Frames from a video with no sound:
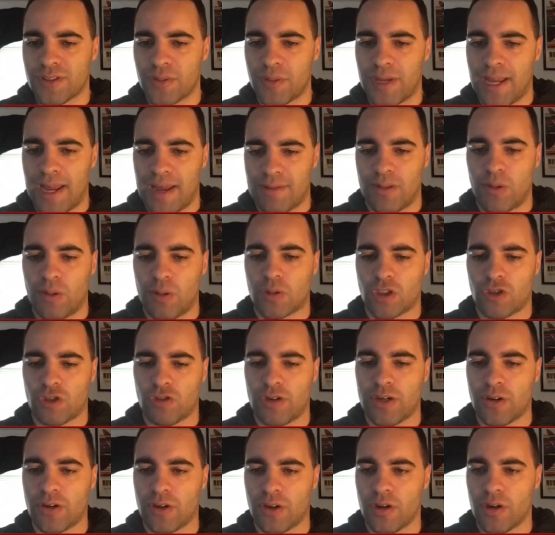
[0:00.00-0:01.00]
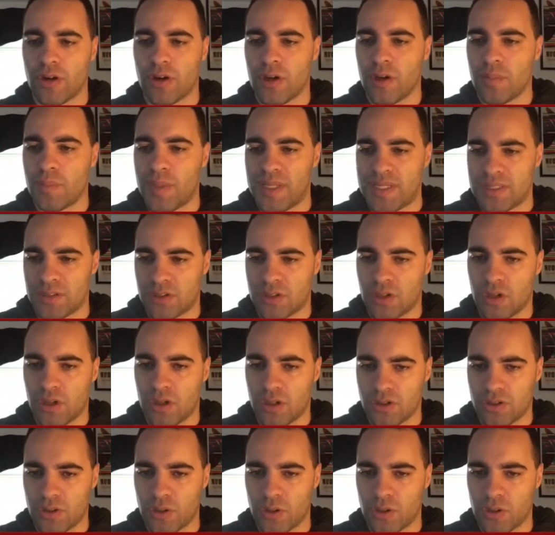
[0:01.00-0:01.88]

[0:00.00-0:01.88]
that we have that will trigger Beanstalk.